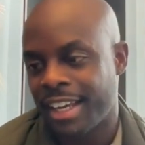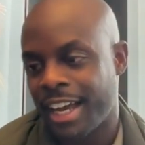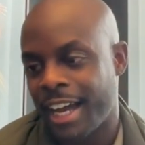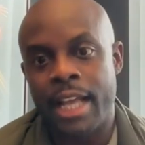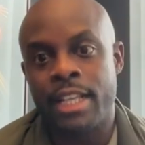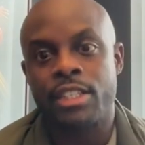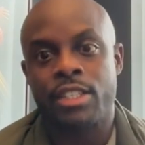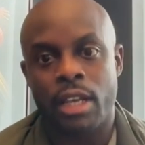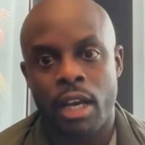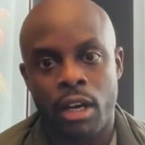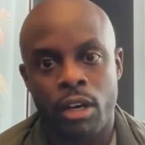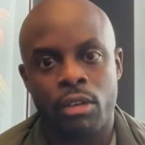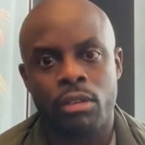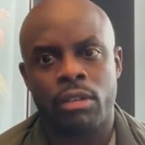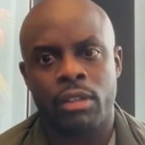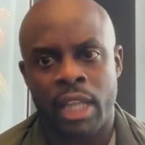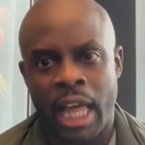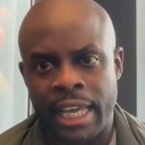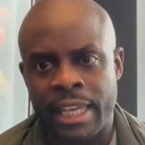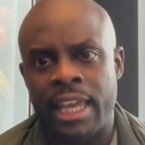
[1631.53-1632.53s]
And
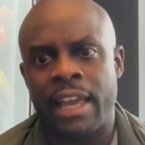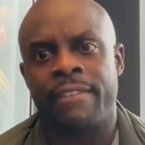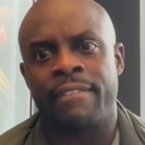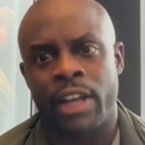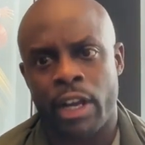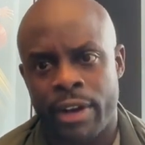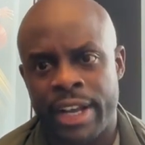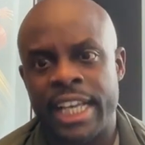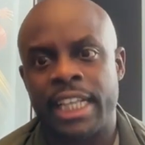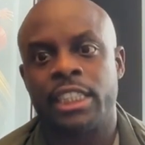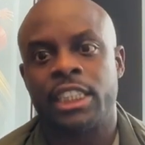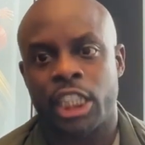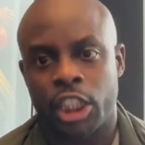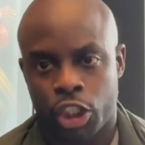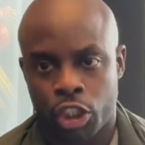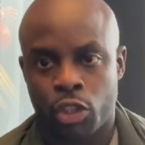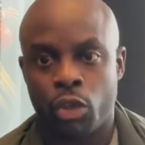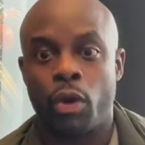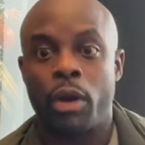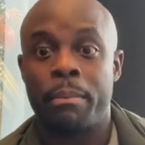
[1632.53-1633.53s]
so very
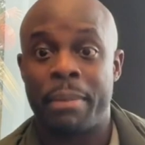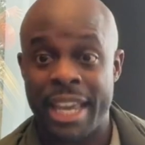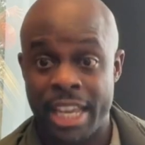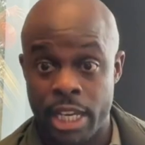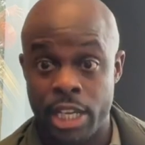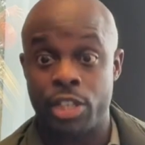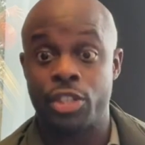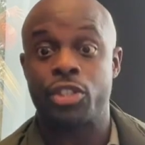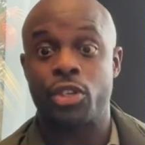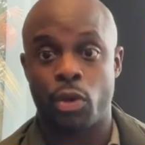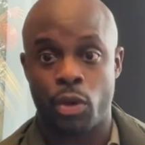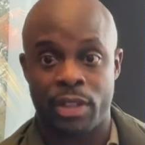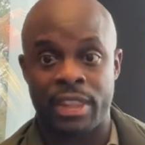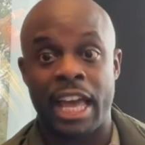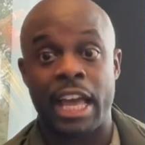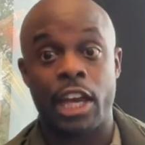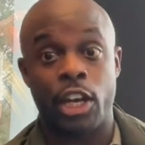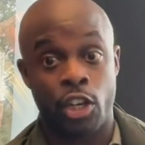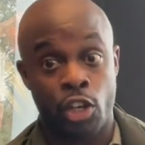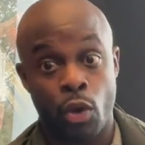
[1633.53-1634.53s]
intentional in making sure
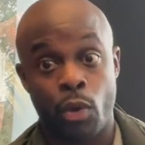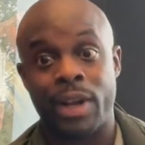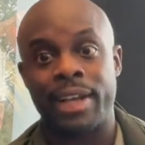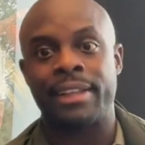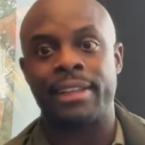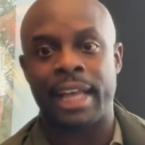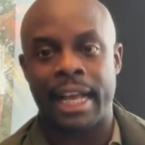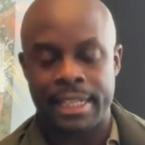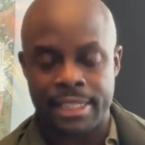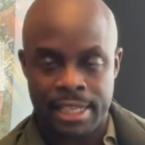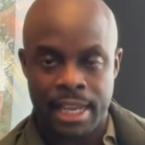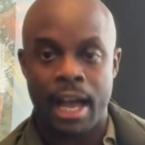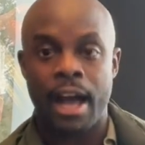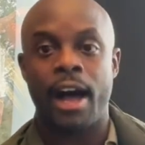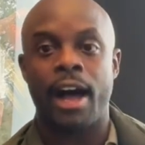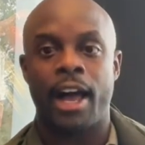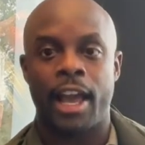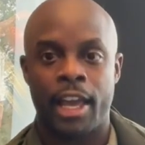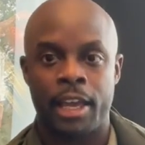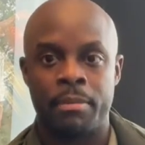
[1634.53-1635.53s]
that during that
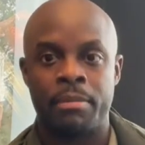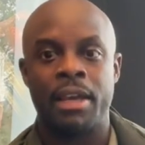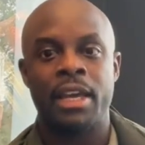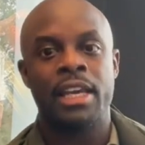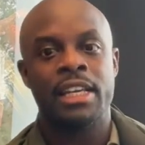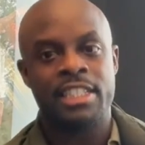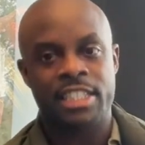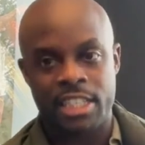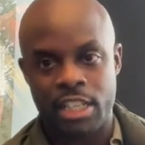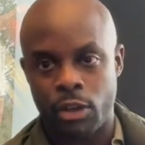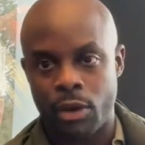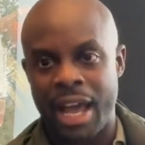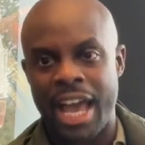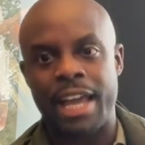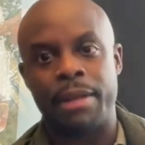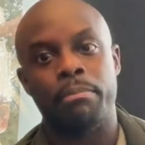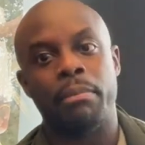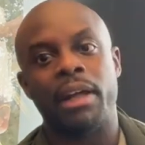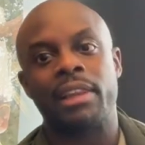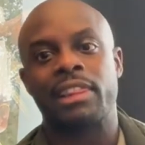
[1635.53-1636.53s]
time still
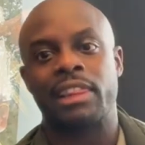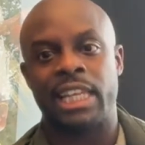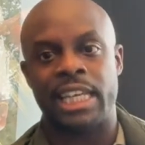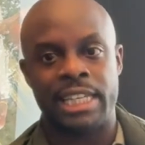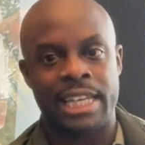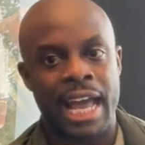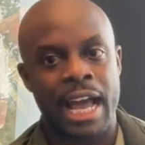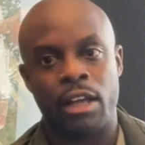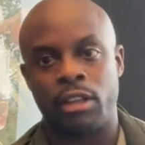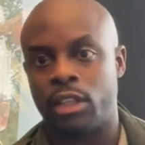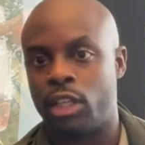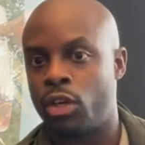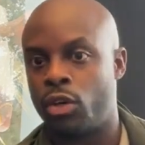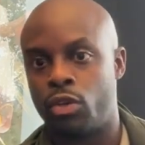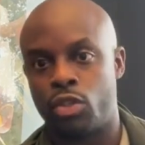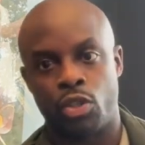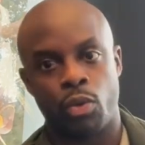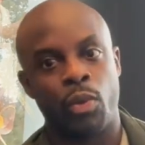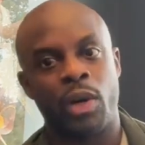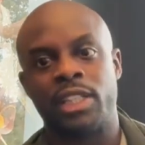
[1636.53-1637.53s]
had monthly
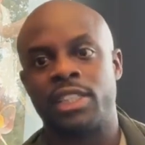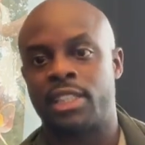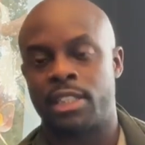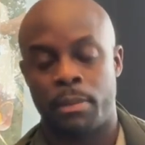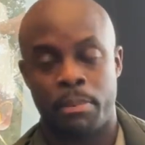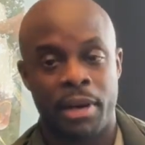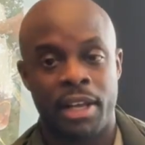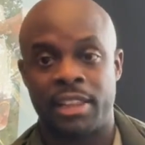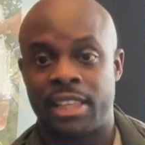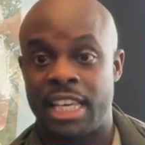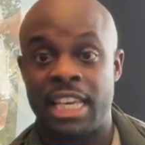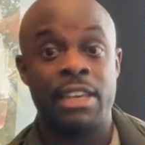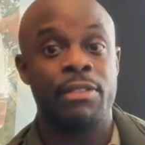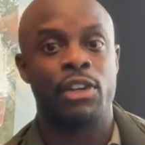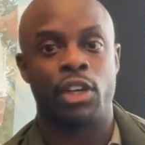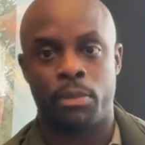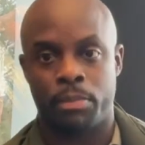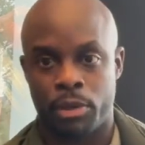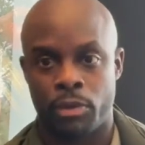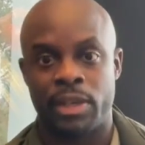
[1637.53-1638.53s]
downloads once a month,
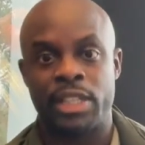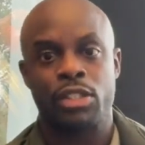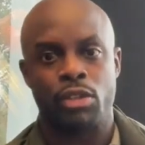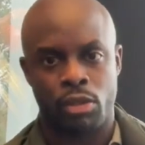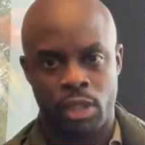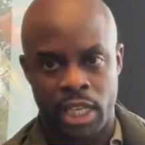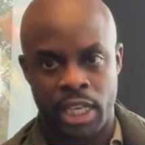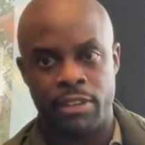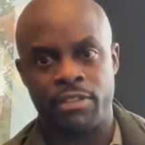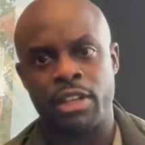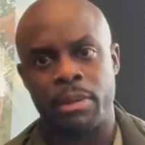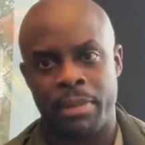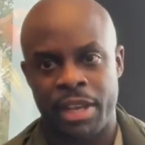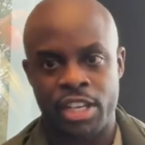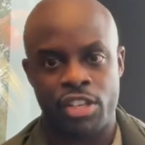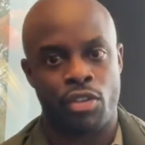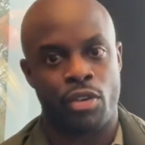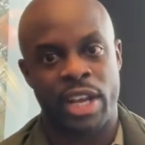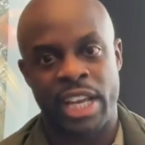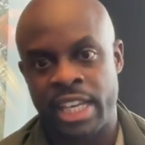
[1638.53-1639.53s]
even on parental leave, to
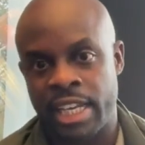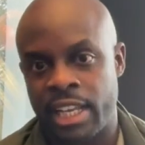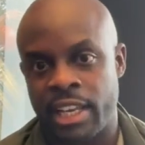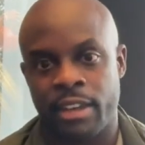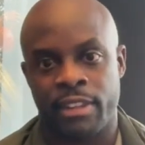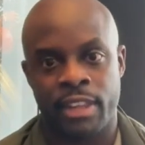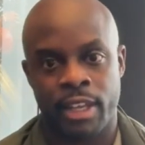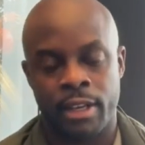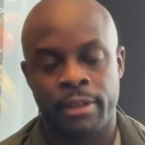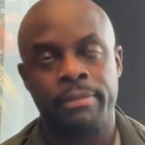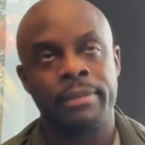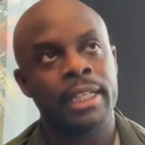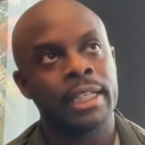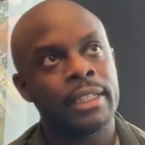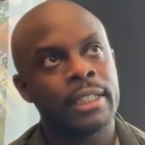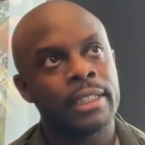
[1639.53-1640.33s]
make sure any of the,